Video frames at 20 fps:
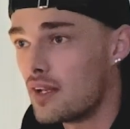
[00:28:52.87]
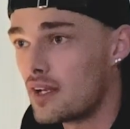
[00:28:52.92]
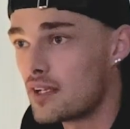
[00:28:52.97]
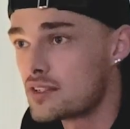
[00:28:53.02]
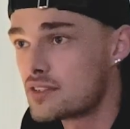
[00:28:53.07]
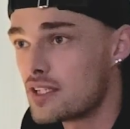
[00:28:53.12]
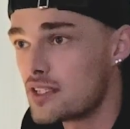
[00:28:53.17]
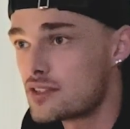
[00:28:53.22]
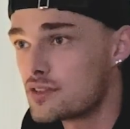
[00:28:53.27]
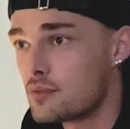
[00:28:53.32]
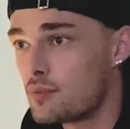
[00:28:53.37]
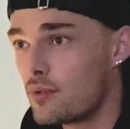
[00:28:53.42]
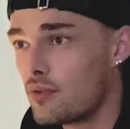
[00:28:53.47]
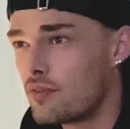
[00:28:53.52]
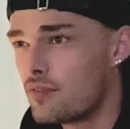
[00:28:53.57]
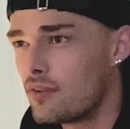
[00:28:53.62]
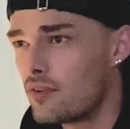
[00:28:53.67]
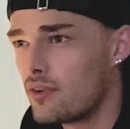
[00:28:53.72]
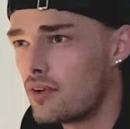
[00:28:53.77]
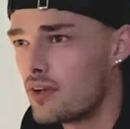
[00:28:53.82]
accessible
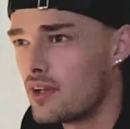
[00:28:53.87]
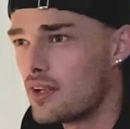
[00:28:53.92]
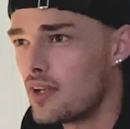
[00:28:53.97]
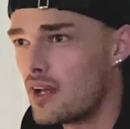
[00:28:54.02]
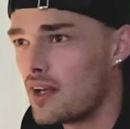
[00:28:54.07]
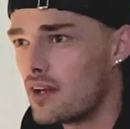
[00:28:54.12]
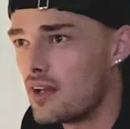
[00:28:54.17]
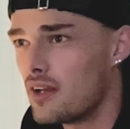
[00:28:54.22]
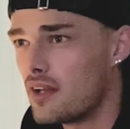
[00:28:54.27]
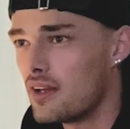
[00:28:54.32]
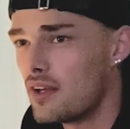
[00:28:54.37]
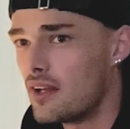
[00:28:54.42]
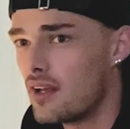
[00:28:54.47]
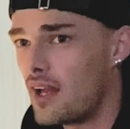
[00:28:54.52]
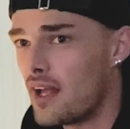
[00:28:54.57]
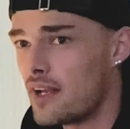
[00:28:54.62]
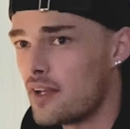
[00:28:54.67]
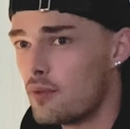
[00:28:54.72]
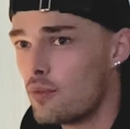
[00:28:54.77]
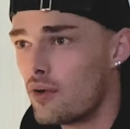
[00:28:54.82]
for
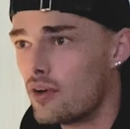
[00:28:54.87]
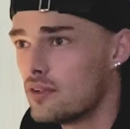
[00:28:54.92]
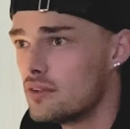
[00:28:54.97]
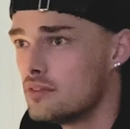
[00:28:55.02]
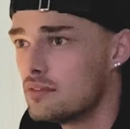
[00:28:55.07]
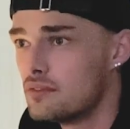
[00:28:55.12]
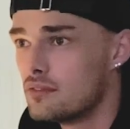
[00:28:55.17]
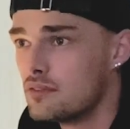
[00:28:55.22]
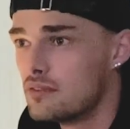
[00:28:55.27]
anyone,